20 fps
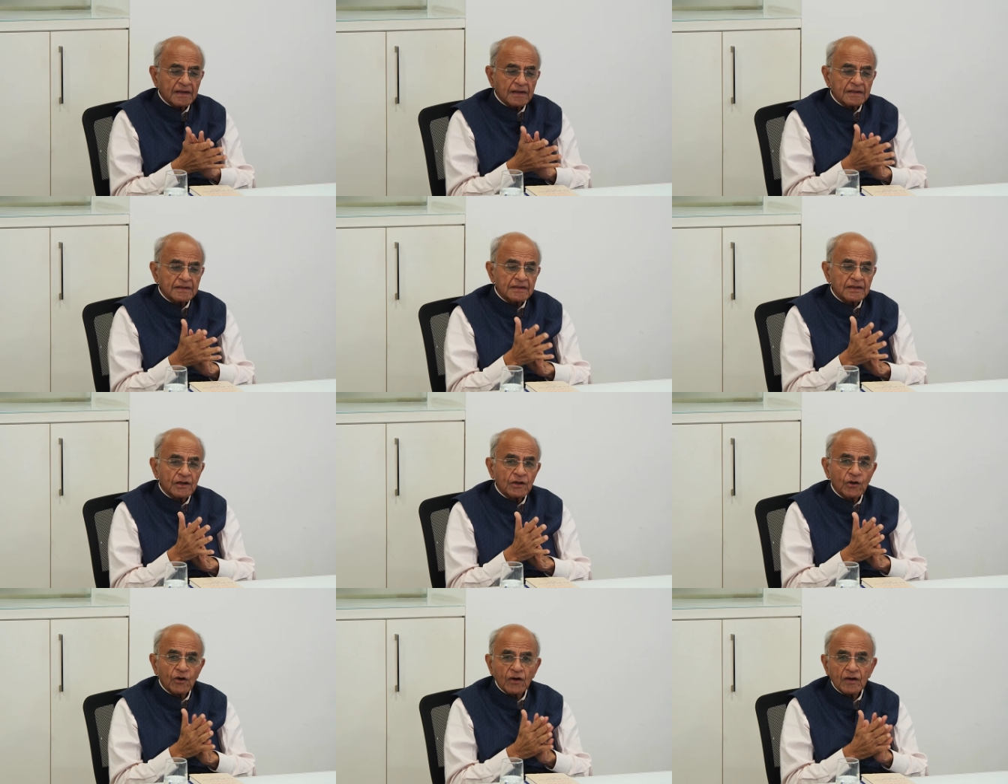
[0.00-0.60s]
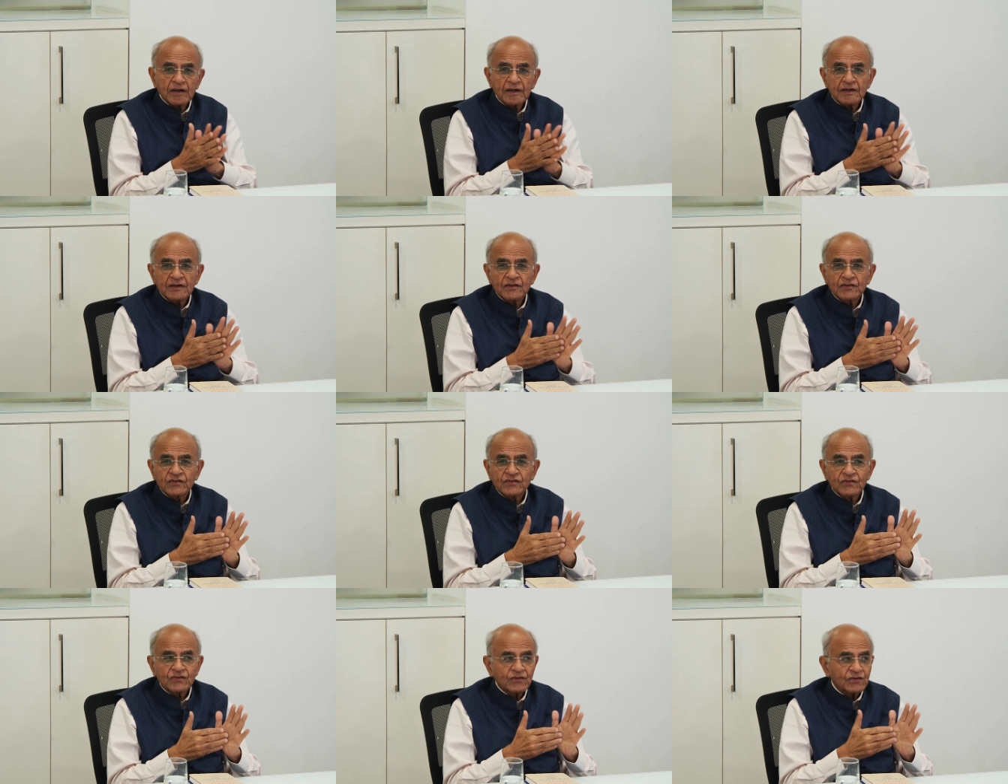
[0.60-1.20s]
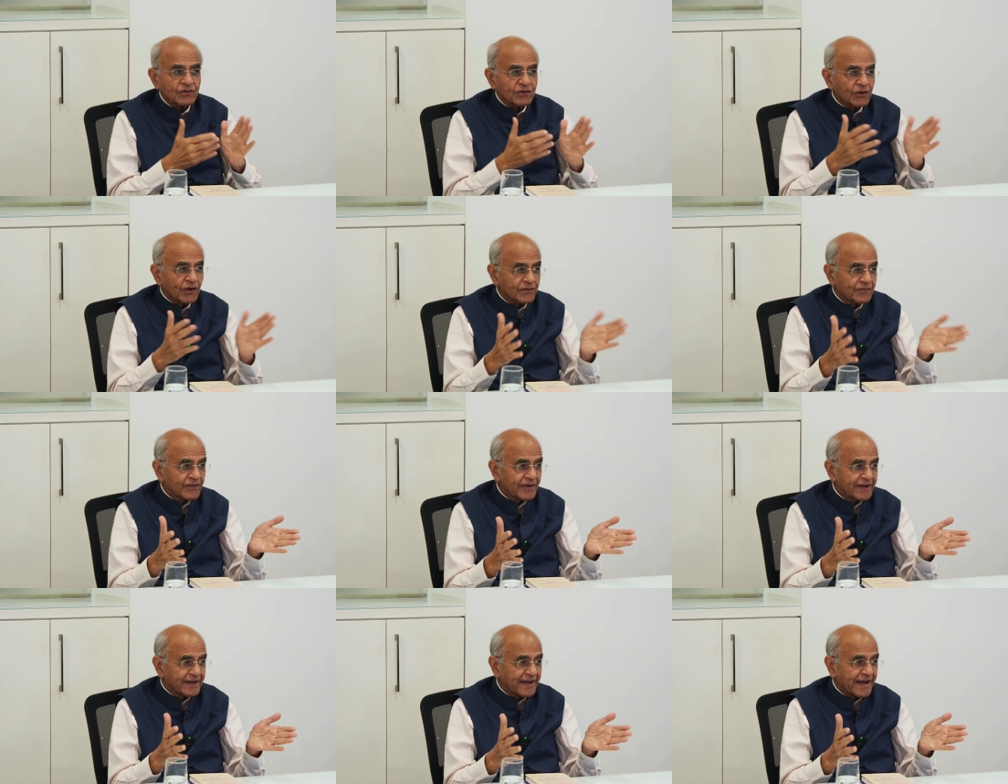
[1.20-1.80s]
the lawyers got
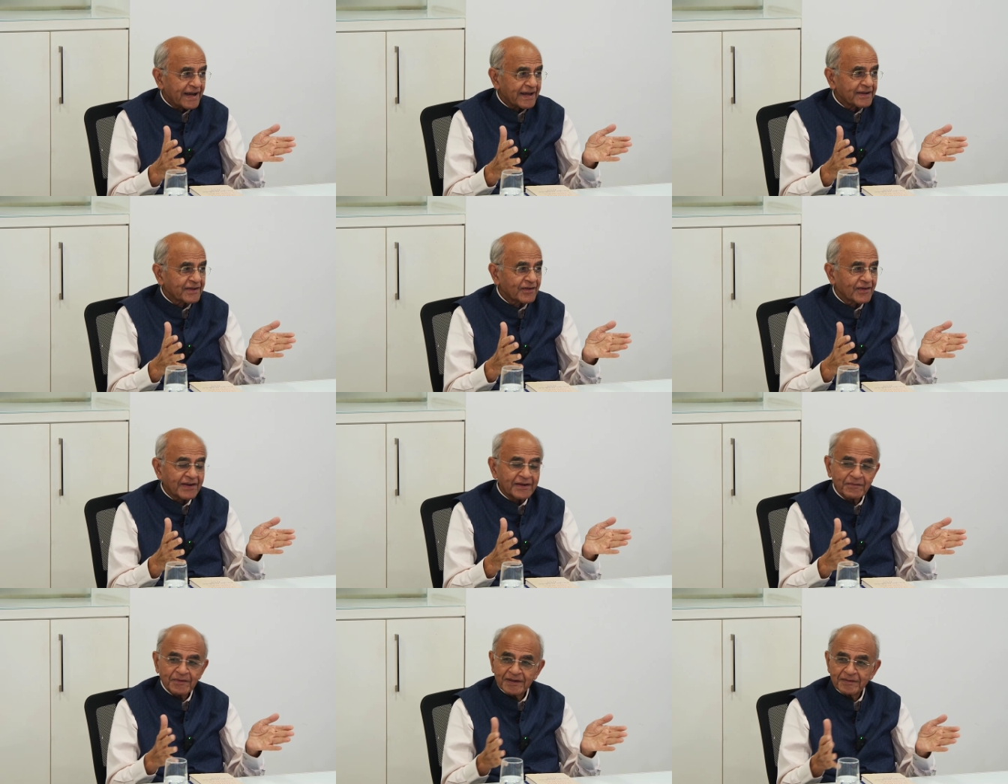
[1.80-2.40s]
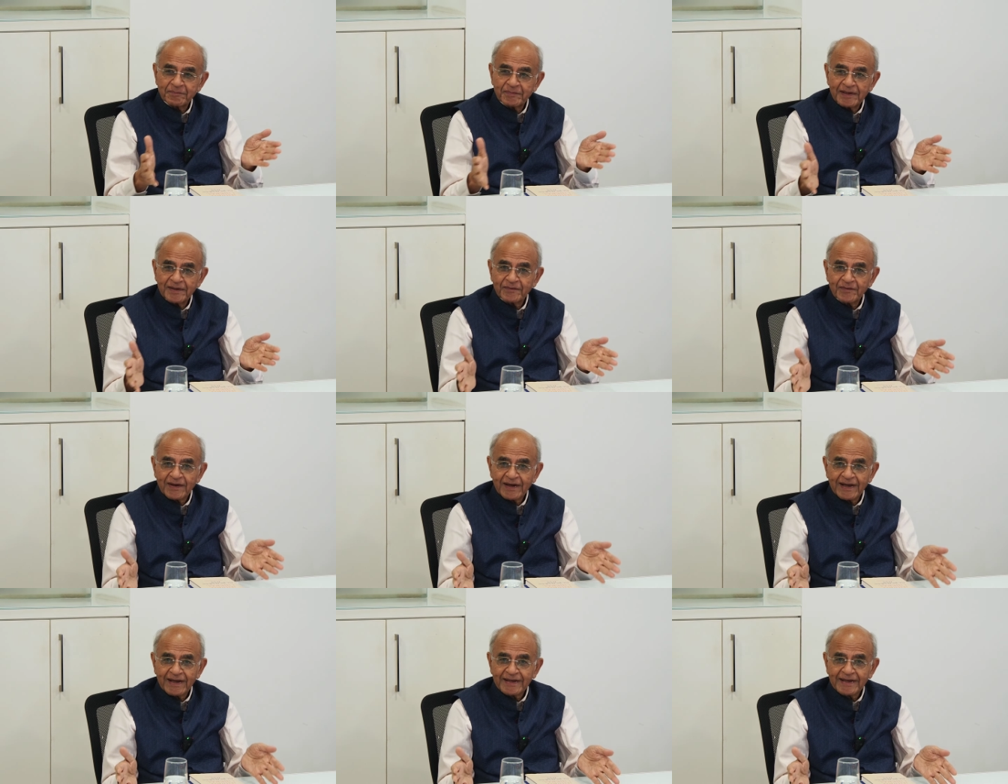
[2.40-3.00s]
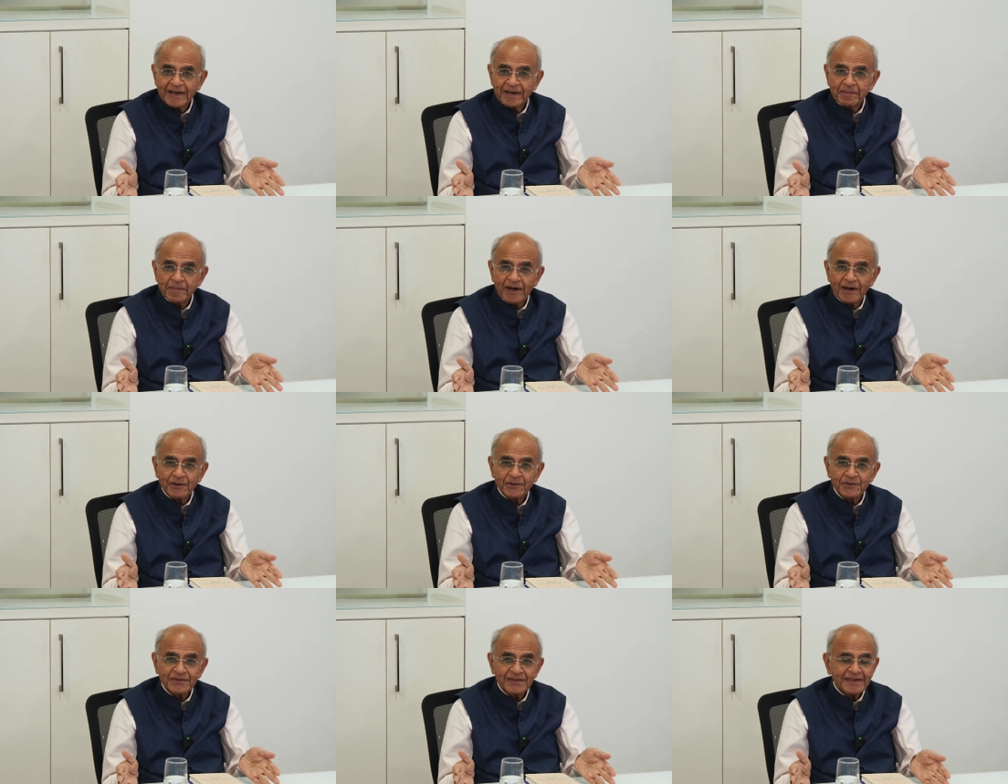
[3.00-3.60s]
very angry with me when I came
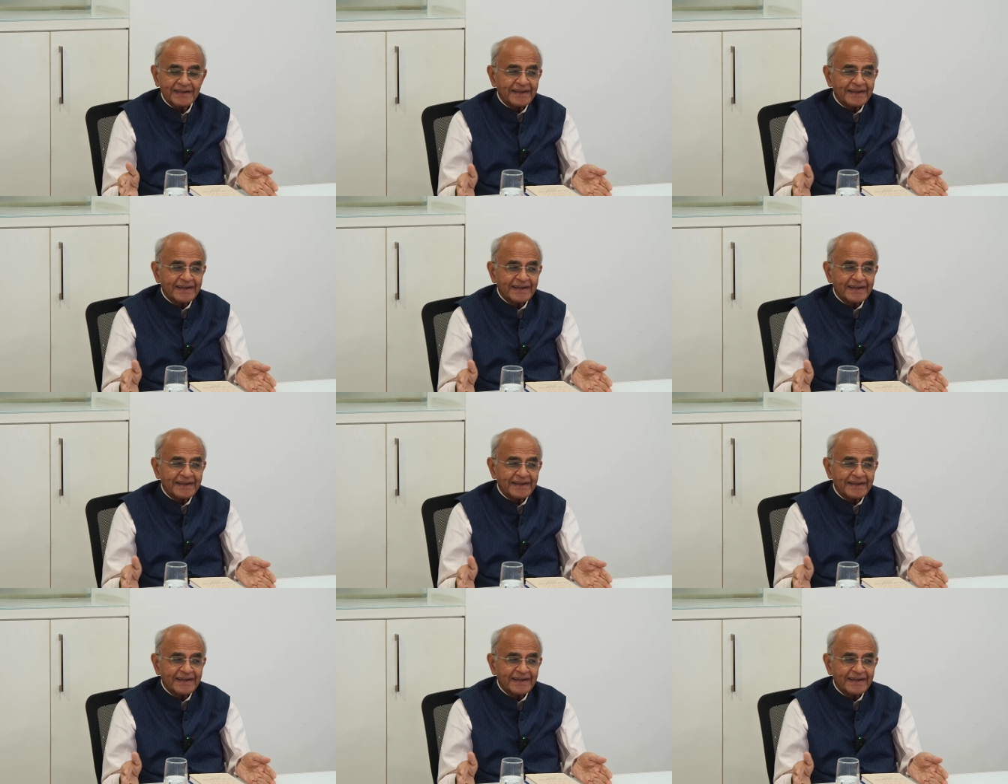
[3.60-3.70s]
out.